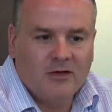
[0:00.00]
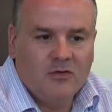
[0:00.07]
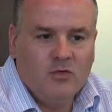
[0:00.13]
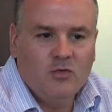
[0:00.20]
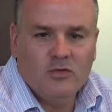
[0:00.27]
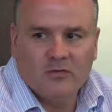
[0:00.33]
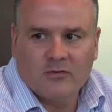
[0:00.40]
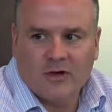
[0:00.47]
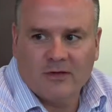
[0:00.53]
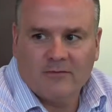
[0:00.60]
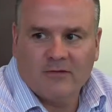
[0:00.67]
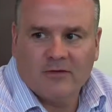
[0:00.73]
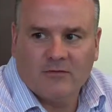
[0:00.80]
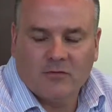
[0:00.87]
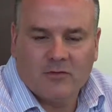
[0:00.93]
who's the right
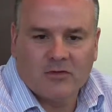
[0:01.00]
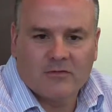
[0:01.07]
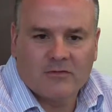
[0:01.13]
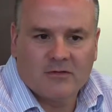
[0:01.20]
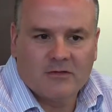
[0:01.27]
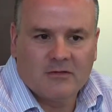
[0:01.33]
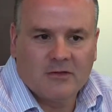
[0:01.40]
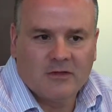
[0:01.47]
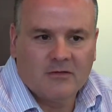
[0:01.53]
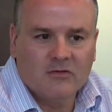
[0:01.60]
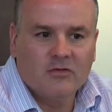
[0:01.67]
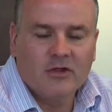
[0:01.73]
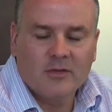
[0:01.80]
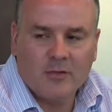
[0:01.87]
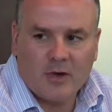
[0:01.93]
fit for us. It's
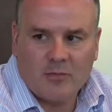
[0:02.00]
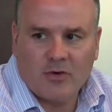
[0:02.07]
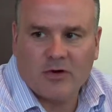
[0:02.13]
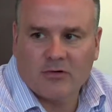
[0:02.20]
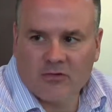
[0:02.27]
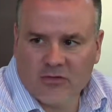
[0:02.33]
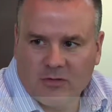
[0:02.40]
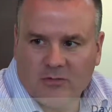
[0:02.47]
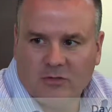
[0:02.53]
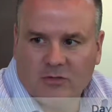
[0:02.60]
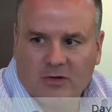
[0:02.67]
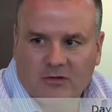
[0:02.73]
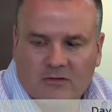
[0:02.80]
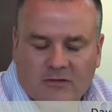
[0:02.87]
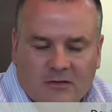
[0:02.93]
really about partnership to
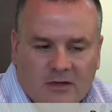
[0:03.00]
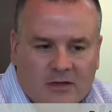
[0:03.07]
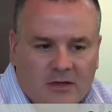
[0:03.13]
us.